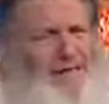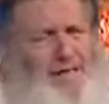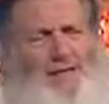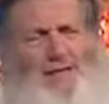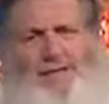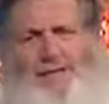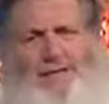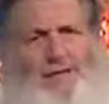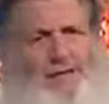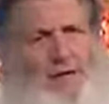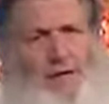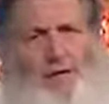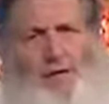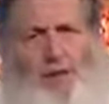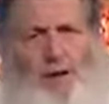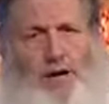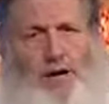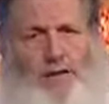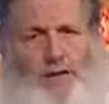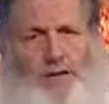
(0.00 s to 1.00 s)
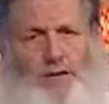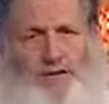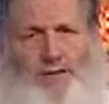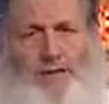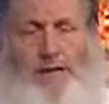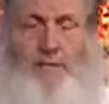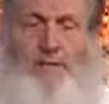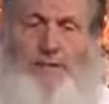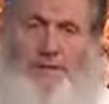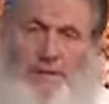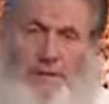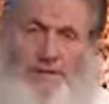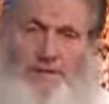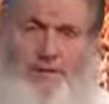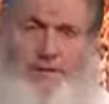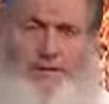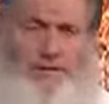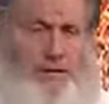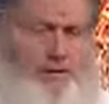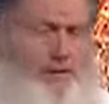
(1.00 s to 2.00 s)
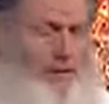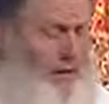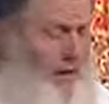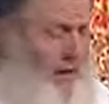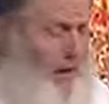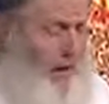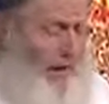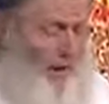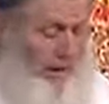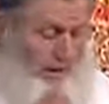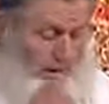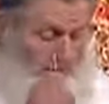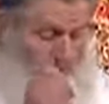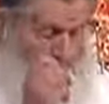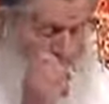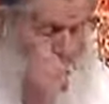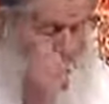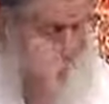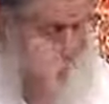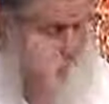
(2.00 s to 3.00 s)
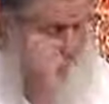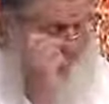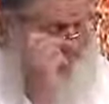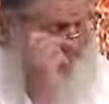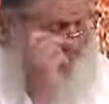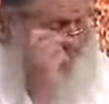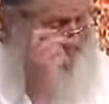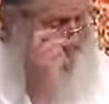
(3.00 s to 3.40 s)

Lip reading: And this is not right in Islam. It's something that Allah subhanahu wa